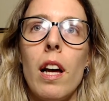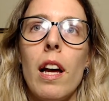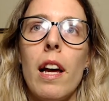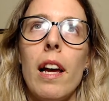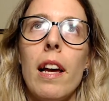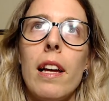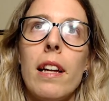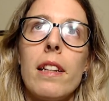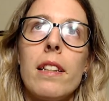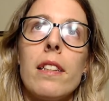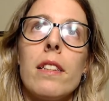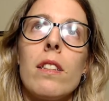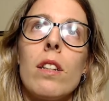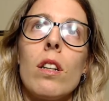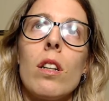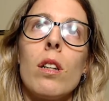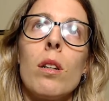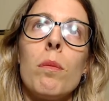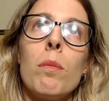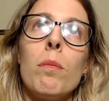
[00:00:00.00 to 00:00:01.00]
And
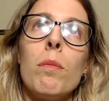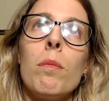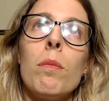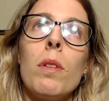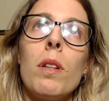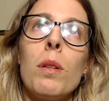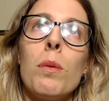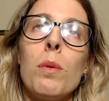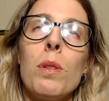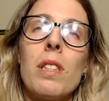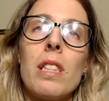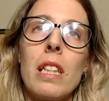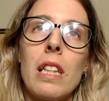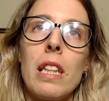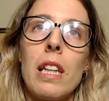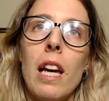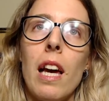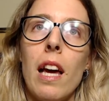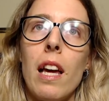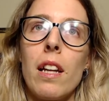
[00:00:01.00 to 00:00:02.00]
it was
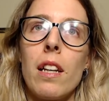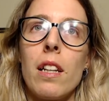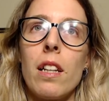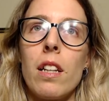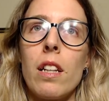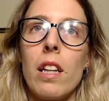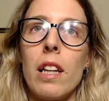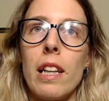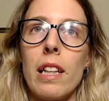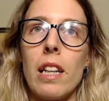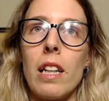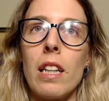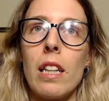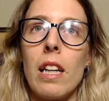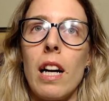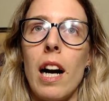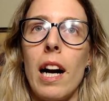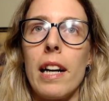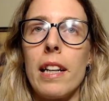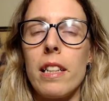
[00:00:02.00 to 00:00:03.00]
again like a
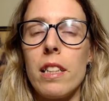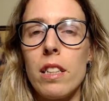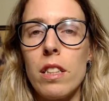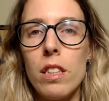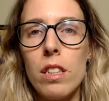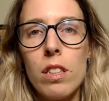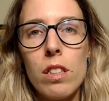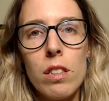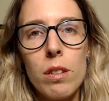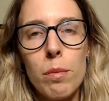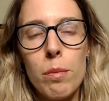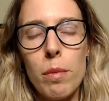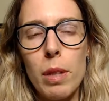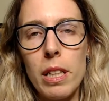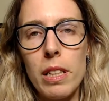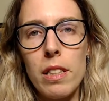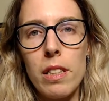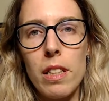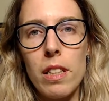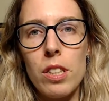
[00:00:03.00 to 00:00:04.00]
guided
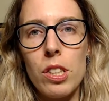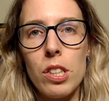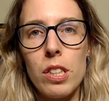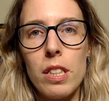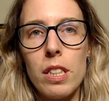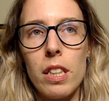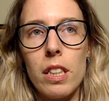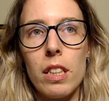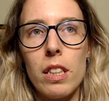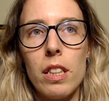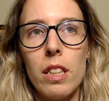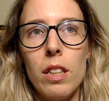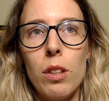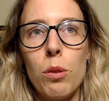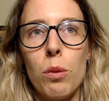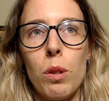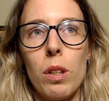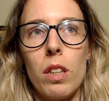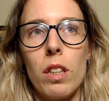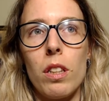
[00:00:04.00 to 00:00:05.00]
meditation technique
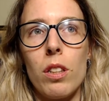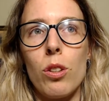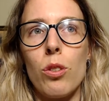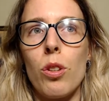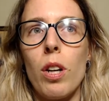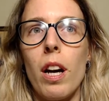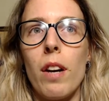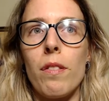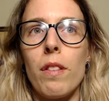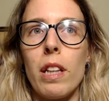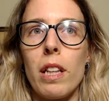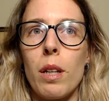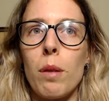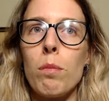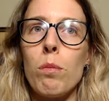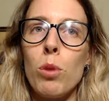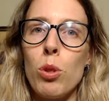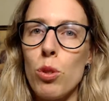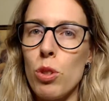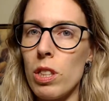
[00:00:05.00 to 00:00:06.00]
where you have like a
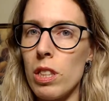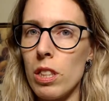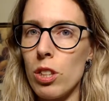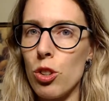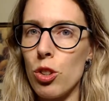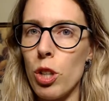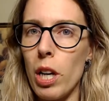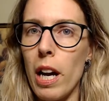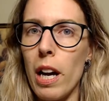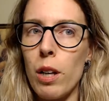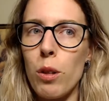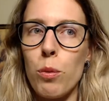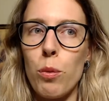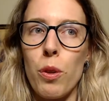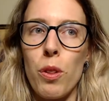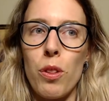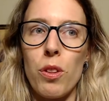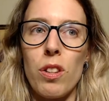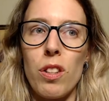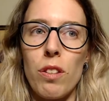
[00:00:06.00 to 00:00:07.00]
music track
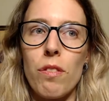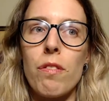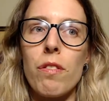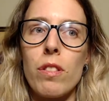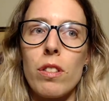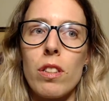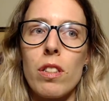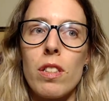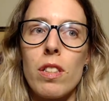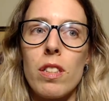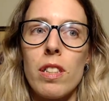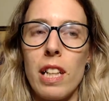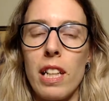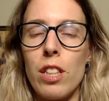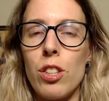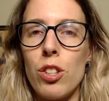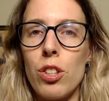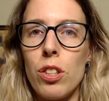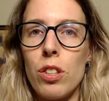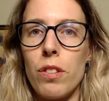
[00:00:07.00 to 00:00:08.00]
with different
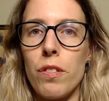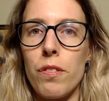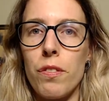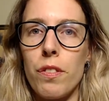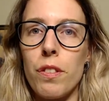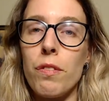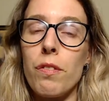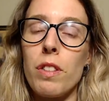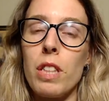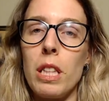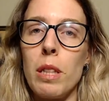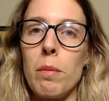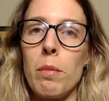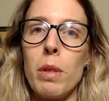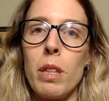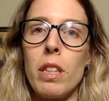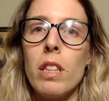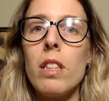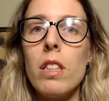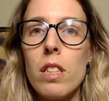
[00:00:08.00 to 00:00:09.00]
stages of 15
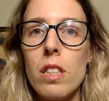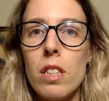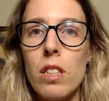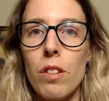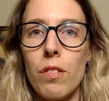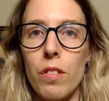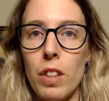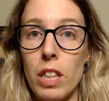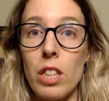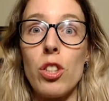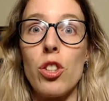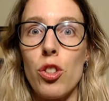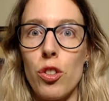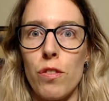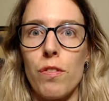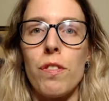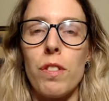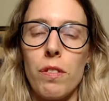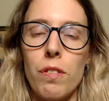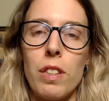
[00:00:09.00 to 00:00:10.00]
minutes, of each
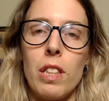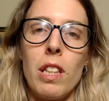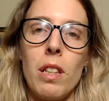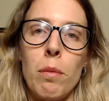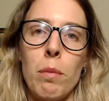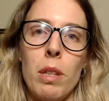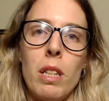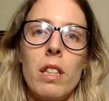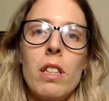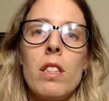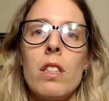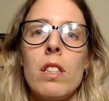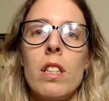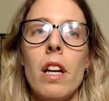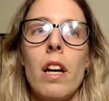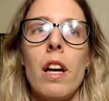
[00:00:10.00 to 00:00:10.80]
15 minutes,